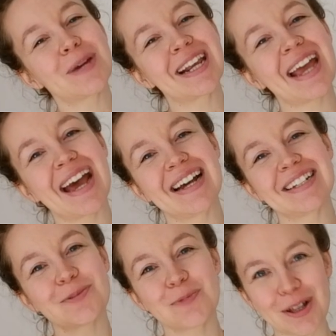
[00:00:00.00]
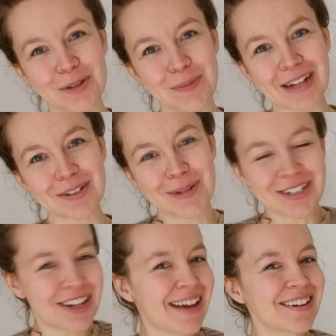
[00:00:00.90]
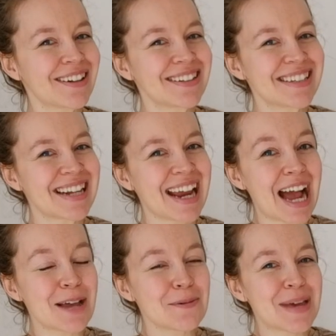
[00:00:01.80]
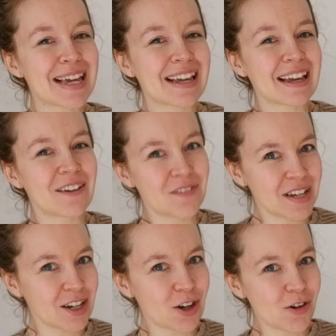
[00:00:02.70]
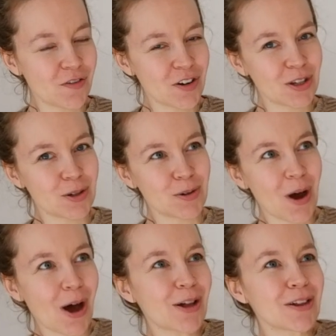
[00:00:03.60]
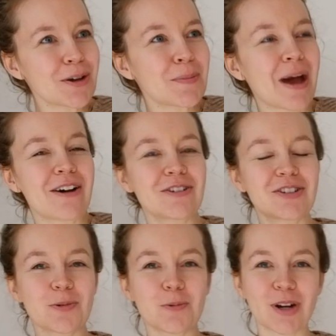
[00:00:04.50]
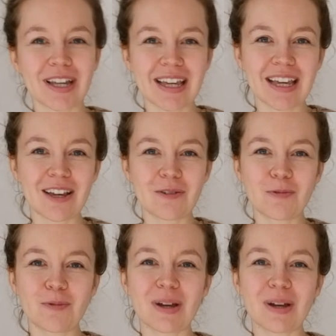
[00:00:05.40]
everybody, and welcome back to my channel. Today I am making a video for you all about working